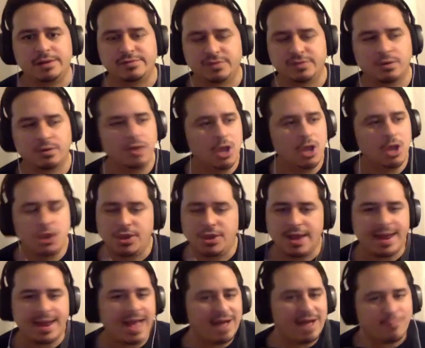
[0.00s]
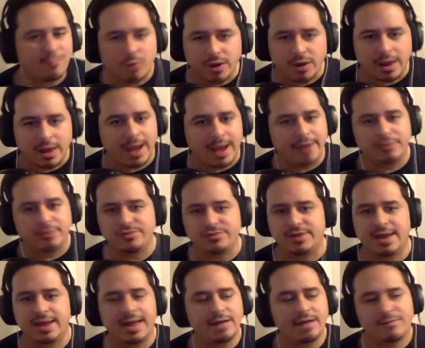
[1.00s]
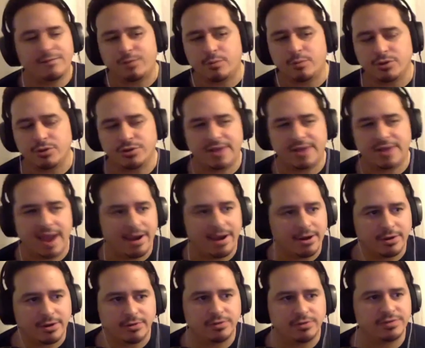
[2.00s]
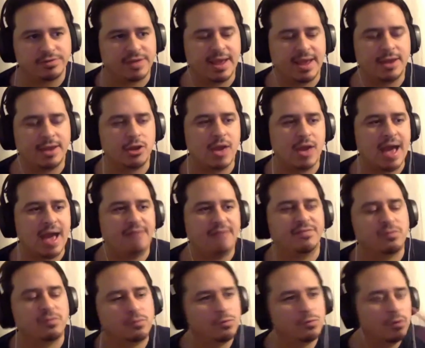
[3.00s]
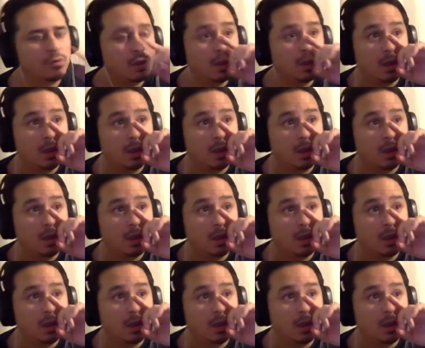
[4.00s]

So you gotta have one-liners, you gotta have fun with your characters, and you have to